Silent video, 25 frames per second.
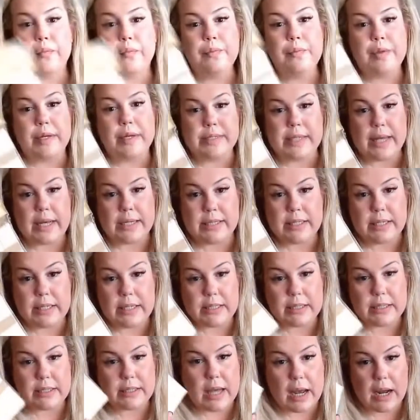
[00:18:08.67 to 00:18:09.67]

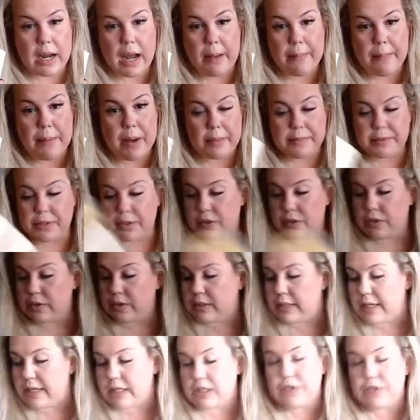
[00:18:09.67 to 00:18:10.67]
necessities. I got popsicle
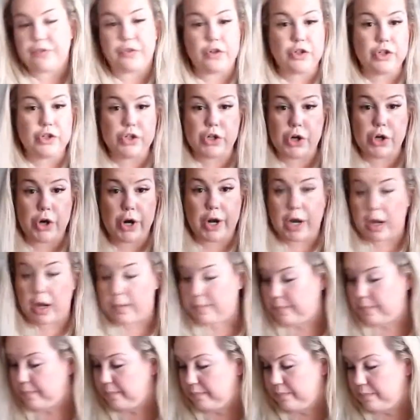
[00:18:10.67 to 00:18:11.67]
sticks for stirring
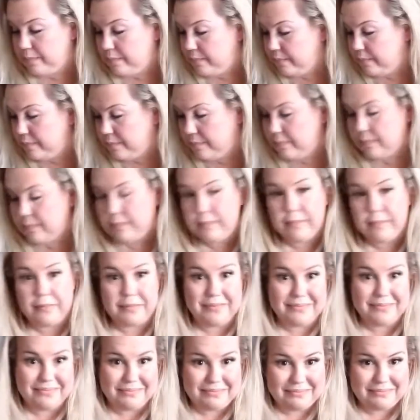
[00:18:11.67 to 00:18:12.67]
up
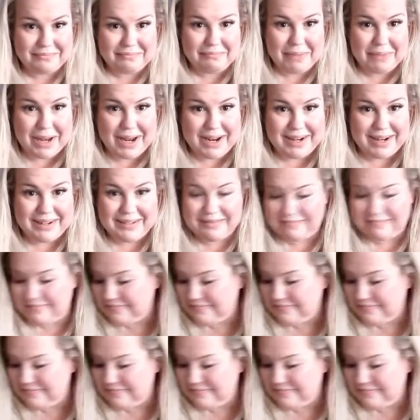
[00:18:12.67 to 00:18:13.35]
paint.